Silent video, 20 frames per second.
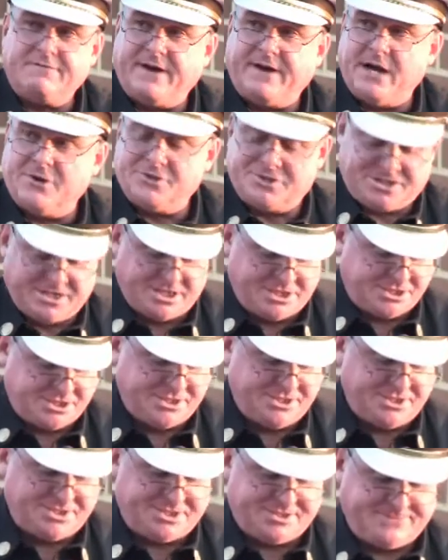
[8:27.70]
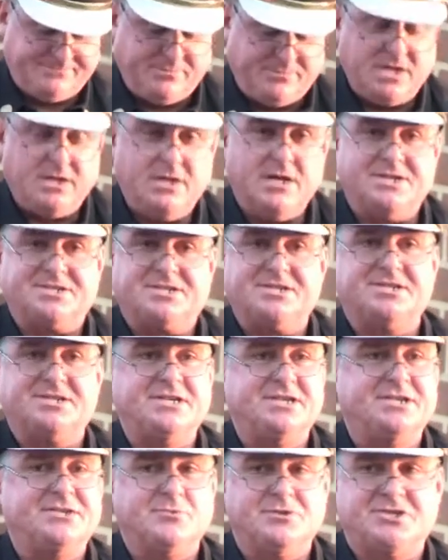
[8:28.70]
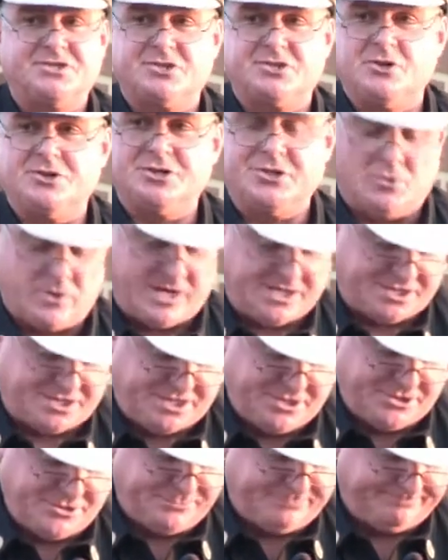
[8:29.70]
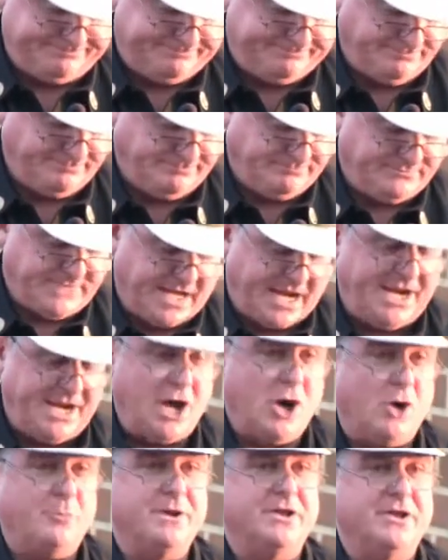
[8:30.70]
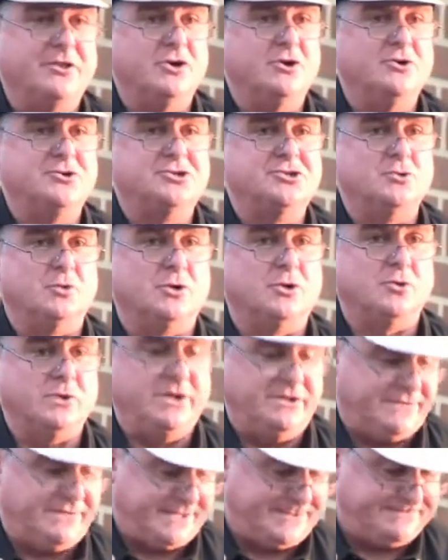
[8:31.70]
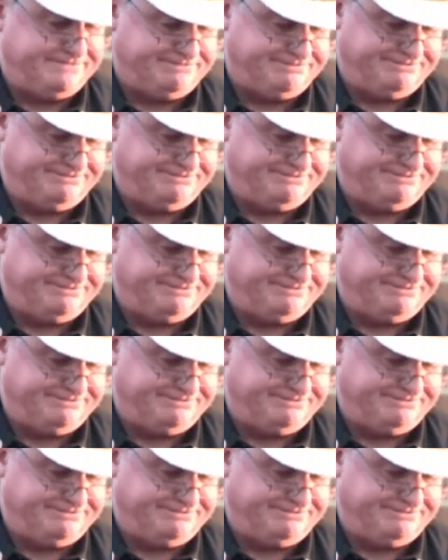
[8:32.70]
fire stations, assisting with search and rescue, and helping those who are grieving.